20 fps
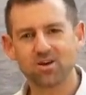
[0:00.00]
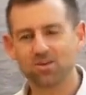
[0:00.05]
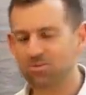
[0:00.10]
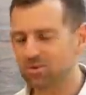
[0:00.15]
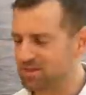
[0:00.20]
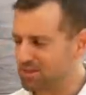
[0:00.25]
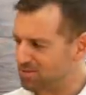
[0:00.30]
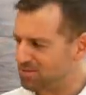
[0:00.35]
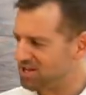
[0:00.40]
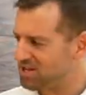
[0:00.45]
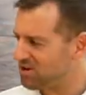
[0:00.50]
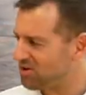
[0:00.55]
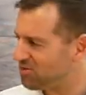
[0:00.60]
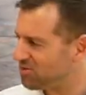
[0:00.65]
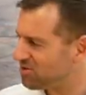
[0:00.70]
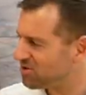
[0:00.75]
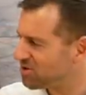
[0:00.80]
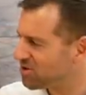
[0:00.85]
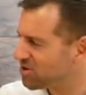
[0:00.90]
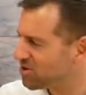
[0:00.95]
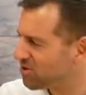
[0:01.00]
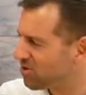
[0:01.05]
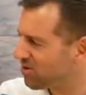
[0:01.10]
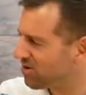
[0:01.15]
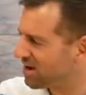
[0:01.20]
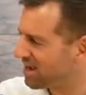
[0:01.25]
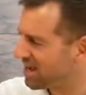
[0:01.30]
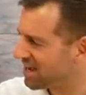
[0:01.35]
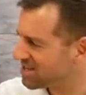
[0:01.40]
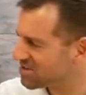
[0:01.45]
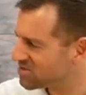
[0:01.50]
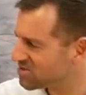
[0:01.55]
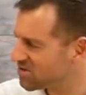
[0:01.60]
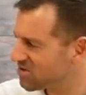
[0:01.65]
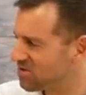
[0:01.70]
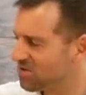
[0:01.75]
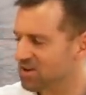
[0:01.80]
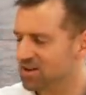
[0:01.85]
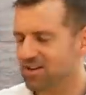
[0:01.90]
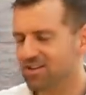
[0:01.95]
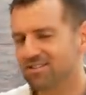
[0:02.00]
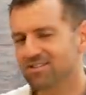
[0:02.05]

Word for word: But let me know your answer